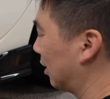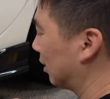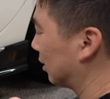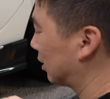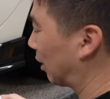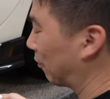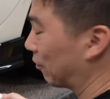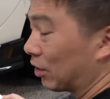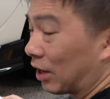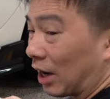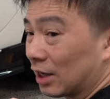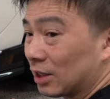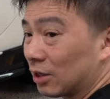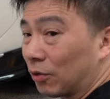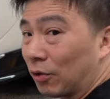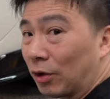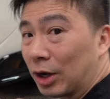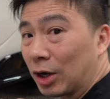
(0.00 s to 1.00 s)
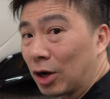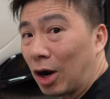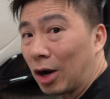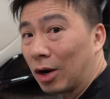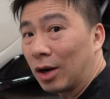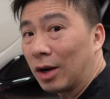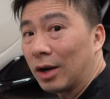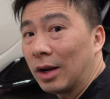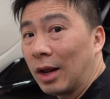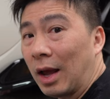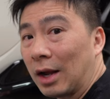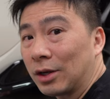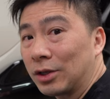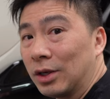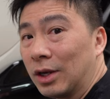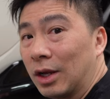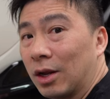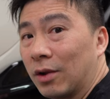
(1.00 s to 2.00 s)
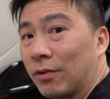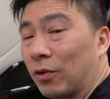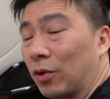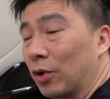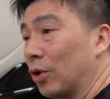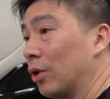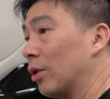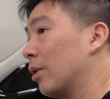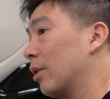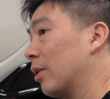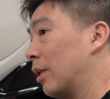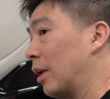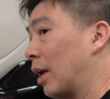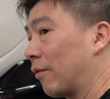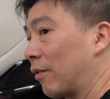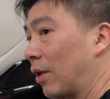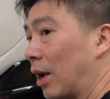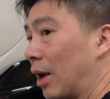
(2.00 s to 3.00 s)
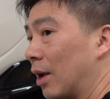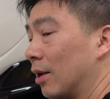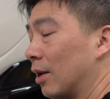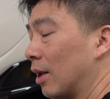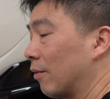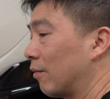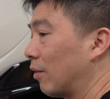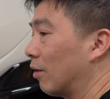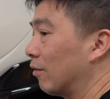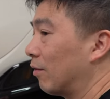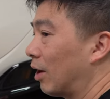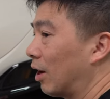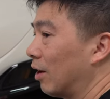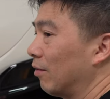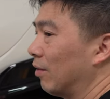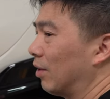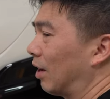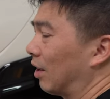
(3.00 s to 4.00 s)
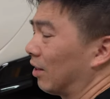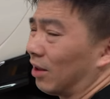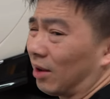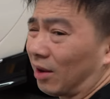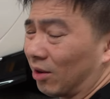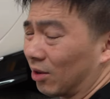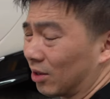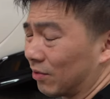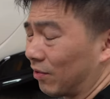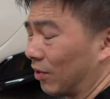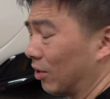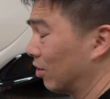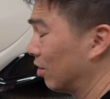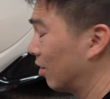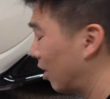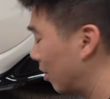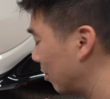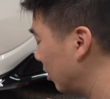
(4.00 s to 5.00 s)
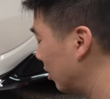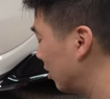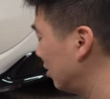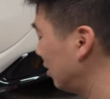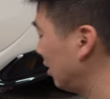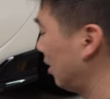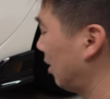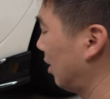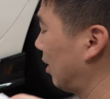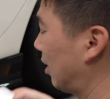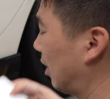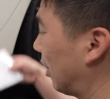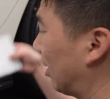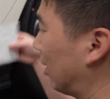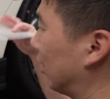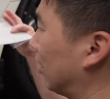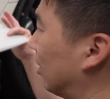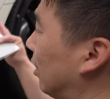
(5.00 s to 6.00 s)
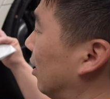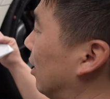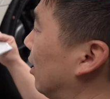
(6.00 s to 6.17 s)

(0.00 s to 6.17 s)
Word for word: Some of you guys have already caught on and actually did it for the FK8 and FL5, and I think it looks phenomenal. And